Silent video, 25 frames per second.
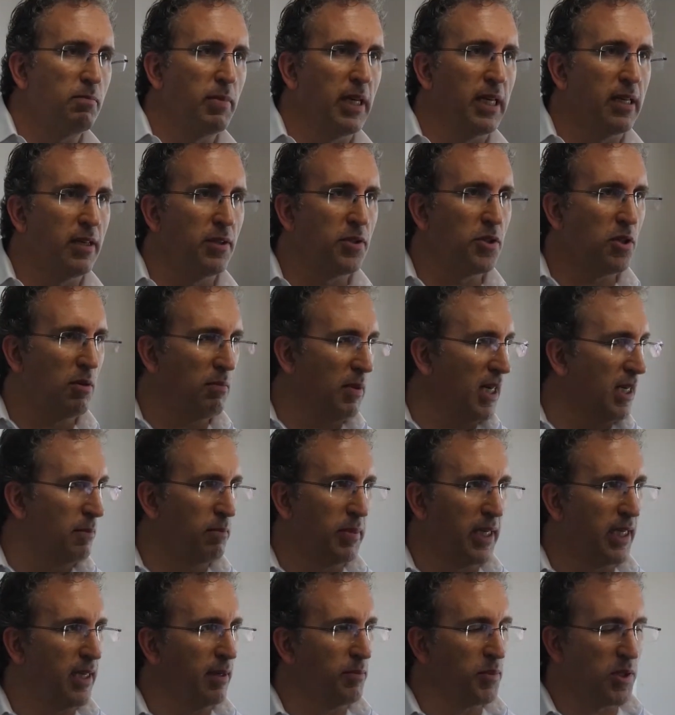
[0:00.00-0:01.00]
because you might
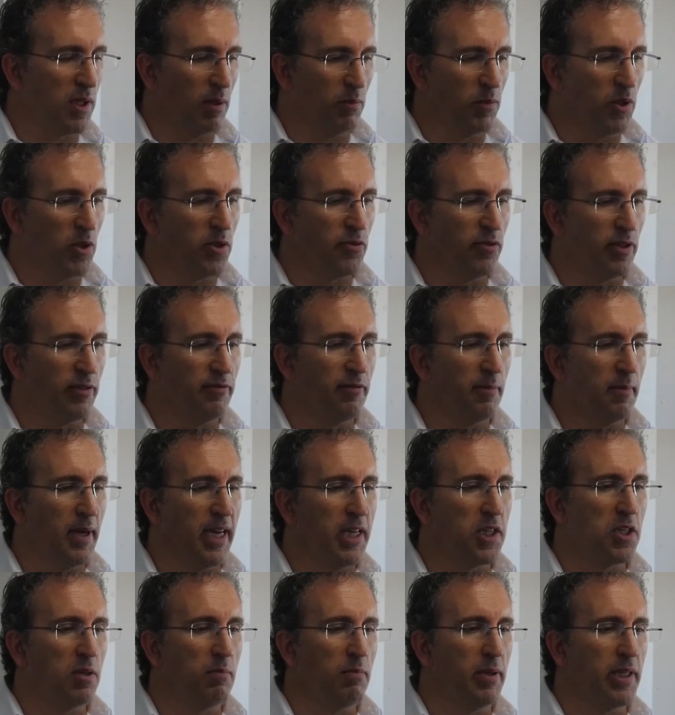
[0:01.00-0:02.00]
pick up some useful information,